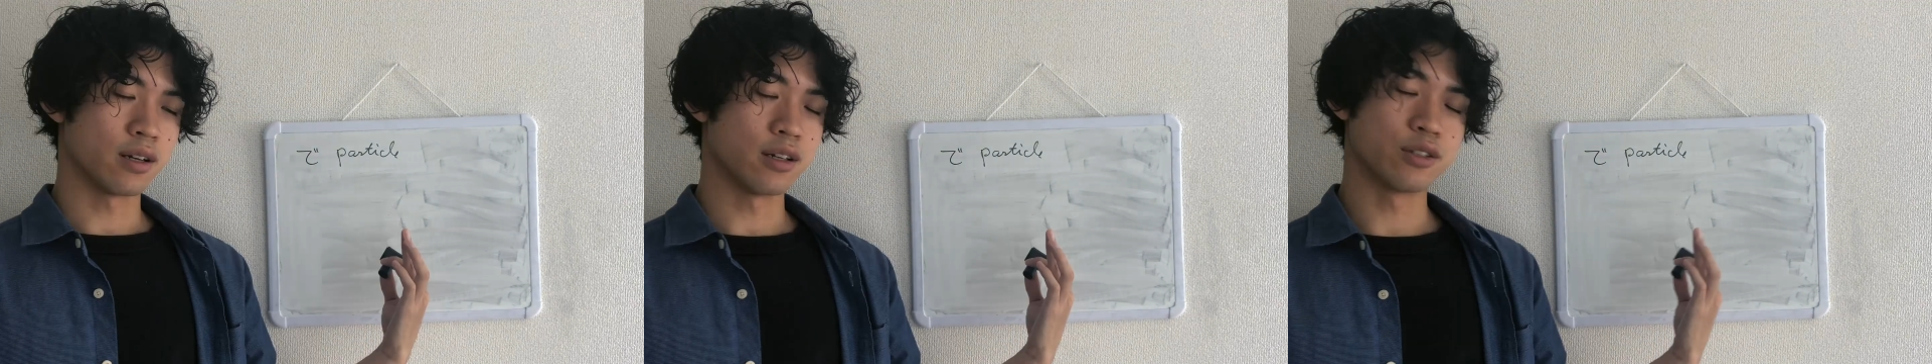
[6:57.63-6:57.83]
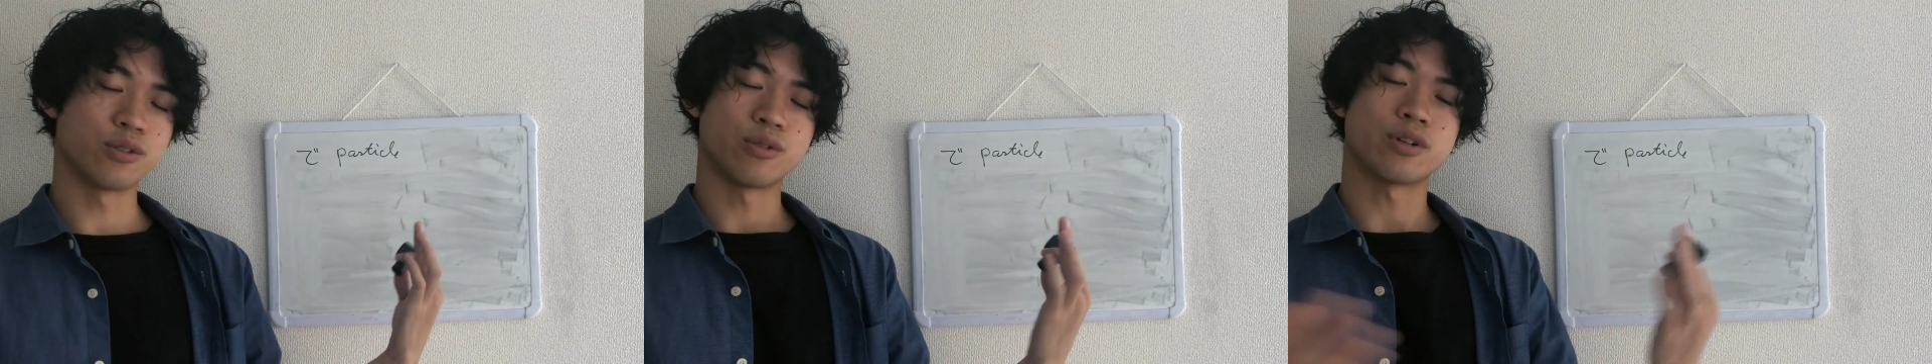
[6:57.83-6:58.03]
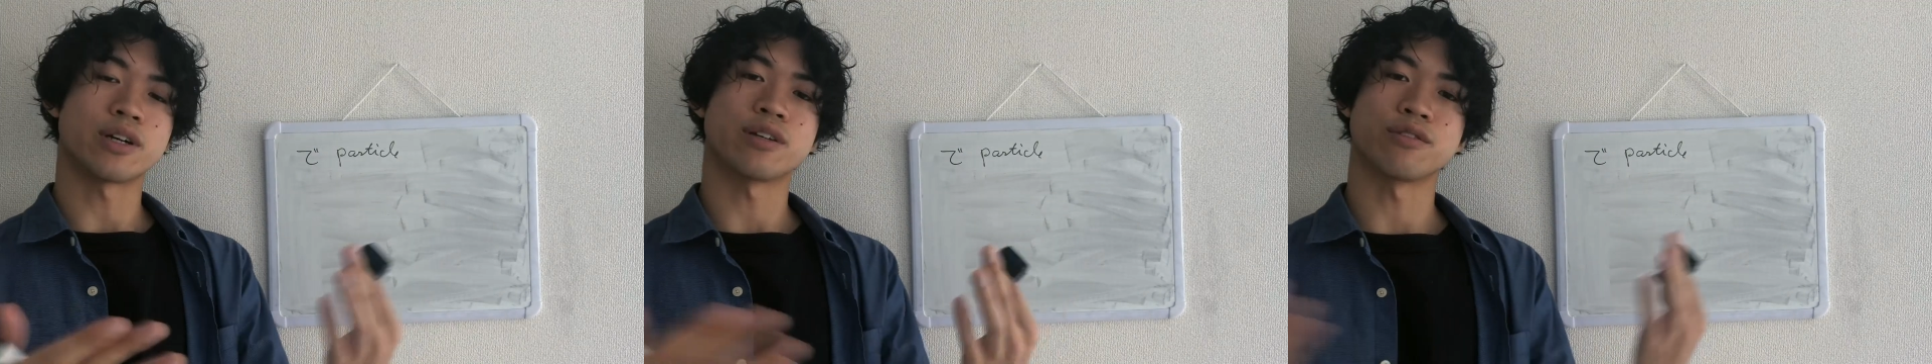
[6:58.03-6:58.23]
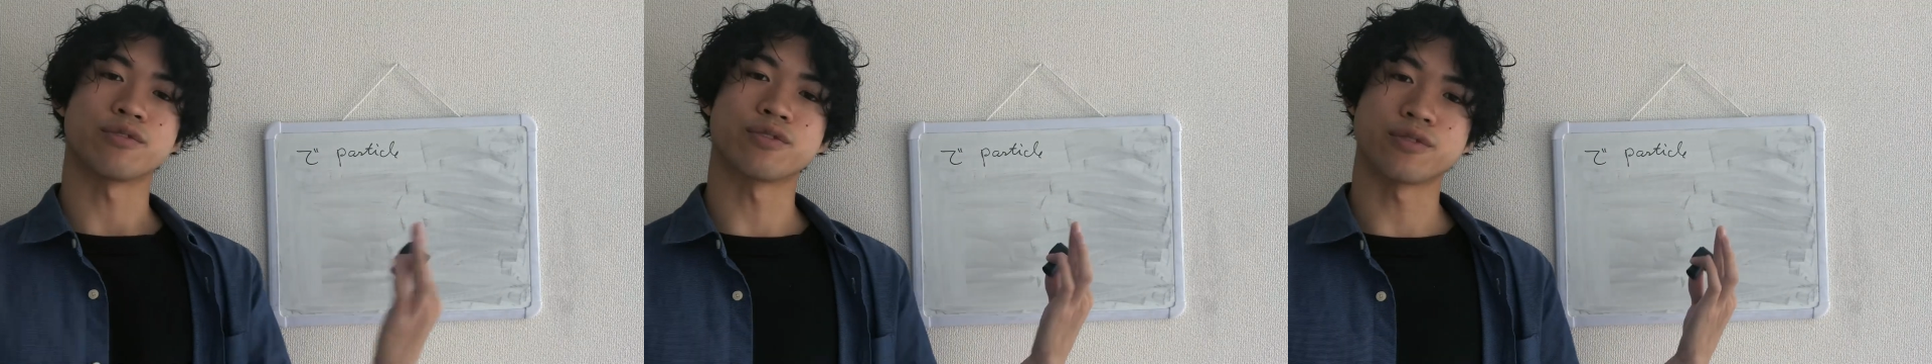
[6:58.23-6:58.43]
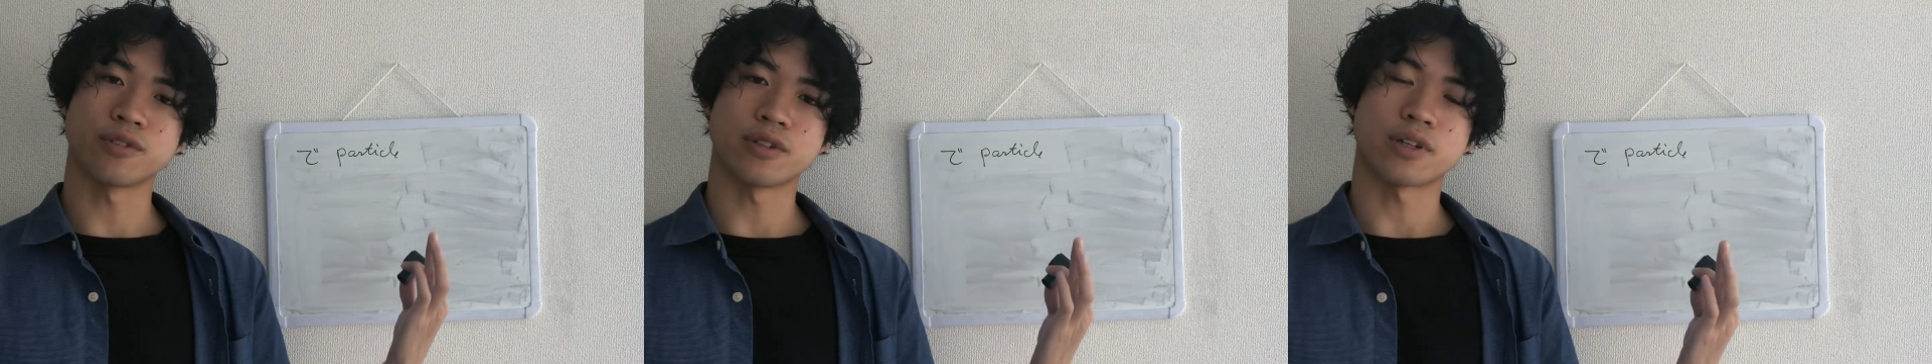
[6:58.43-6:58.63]
And you kind
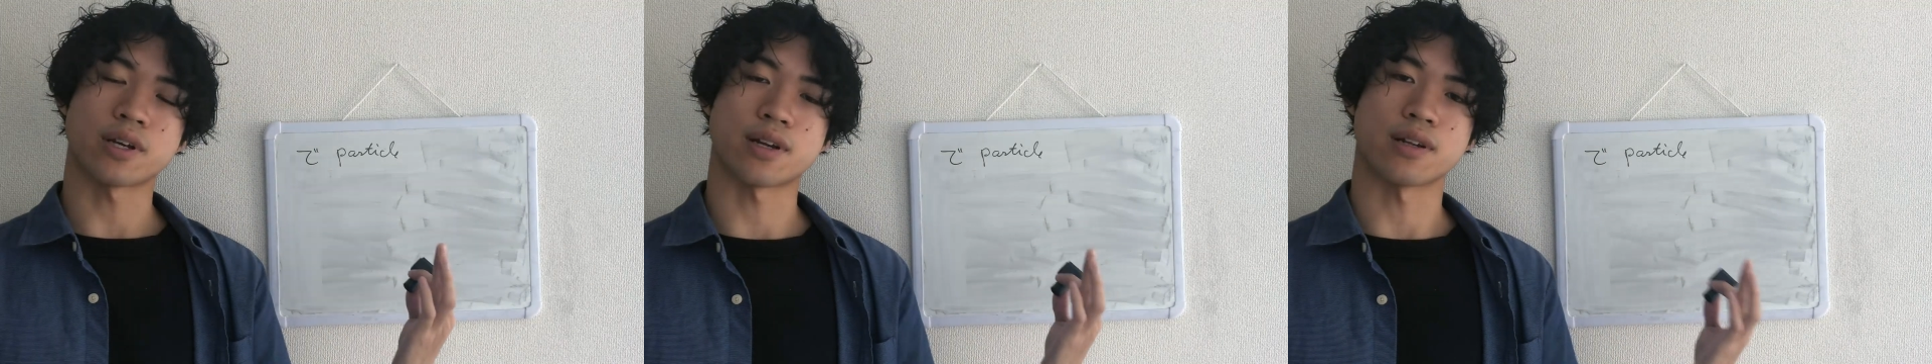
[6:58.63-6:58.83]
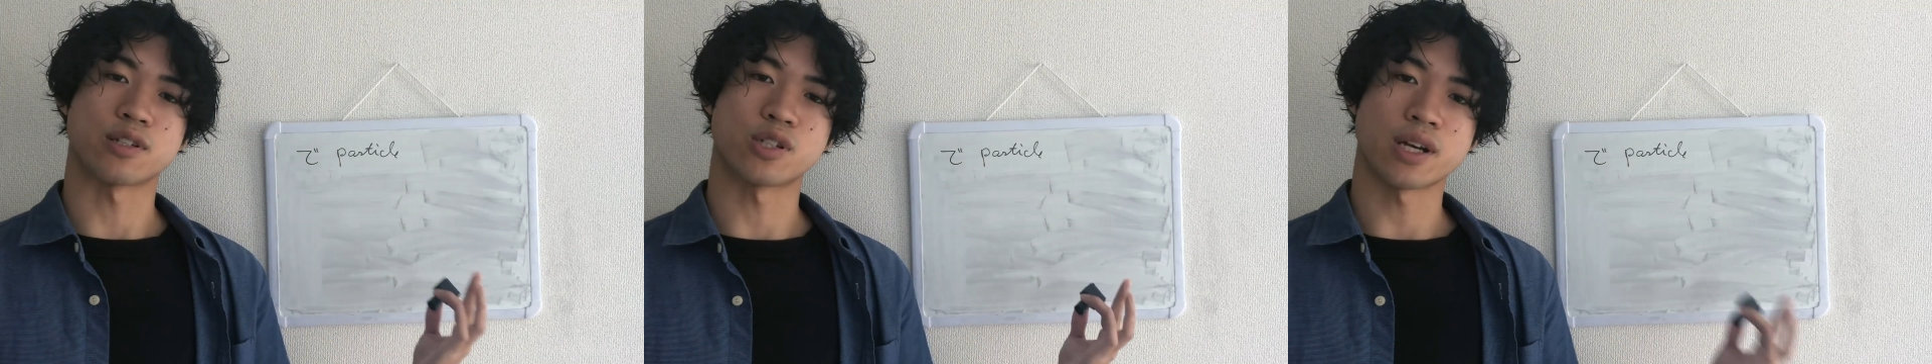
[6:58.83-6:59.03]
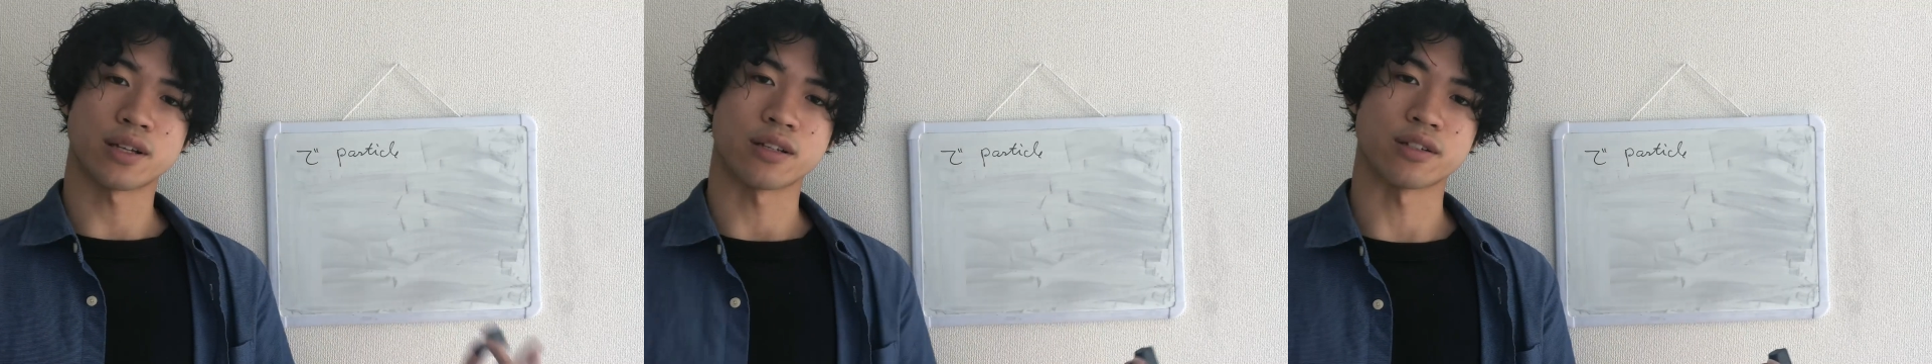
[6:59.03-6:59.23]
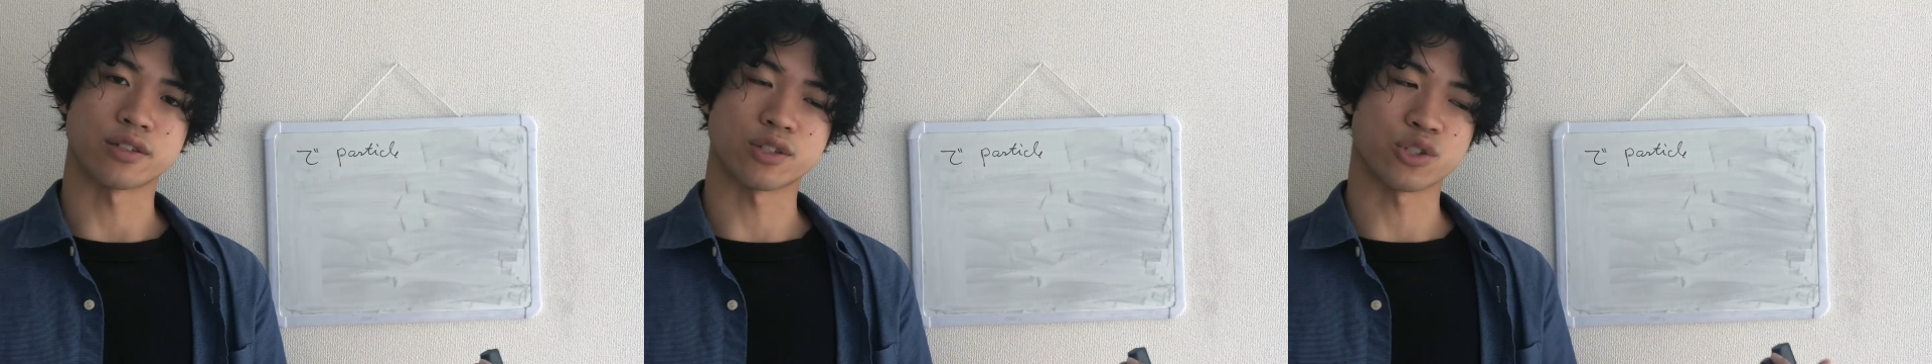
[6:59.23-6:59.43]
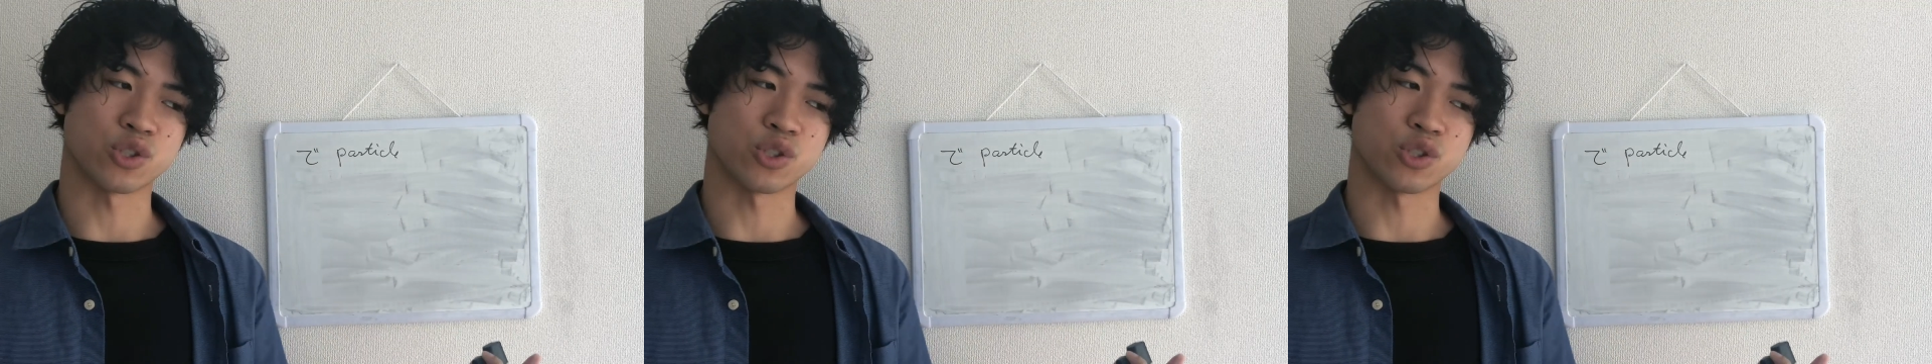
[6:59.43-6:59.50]
of had a challenge